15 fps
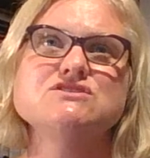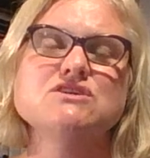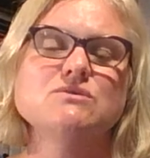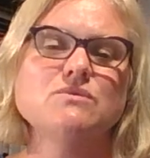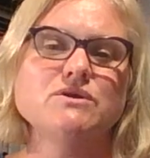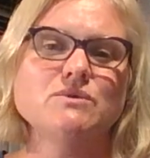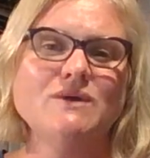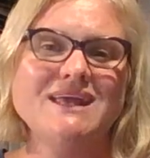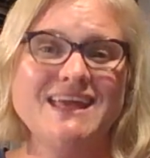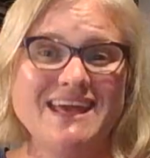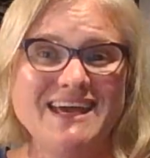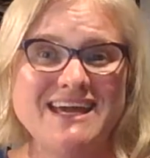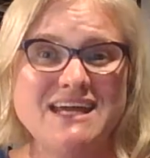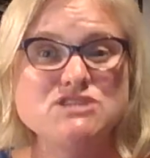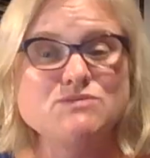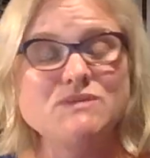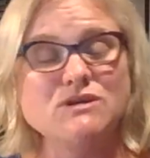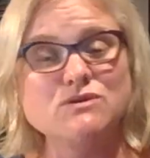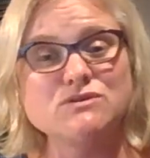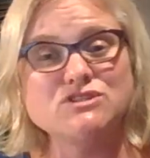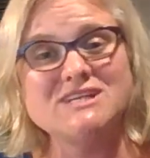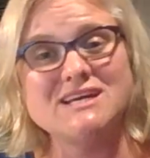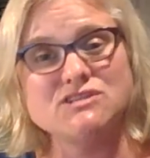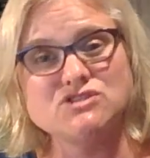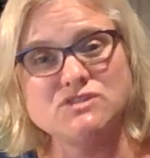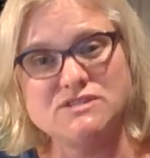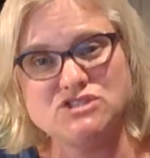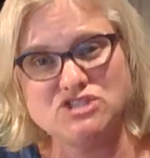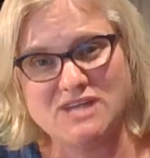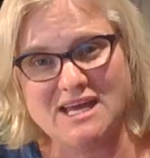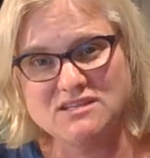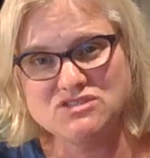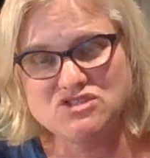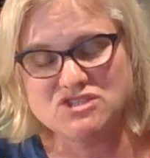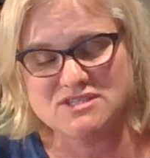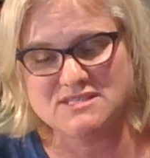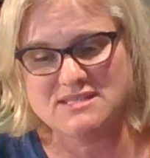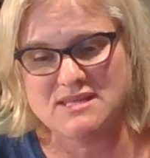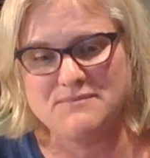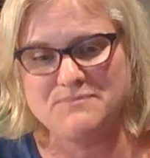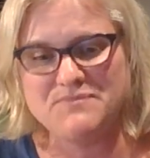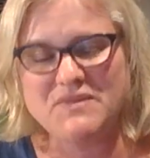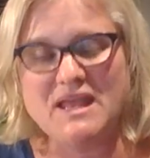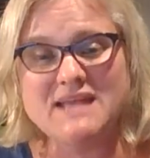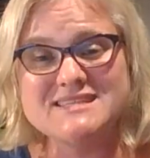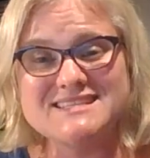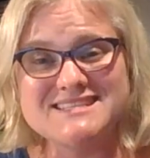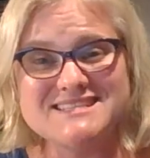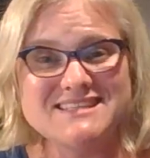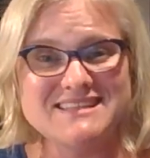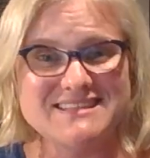don't want to engage because she actually challenges them and doesn't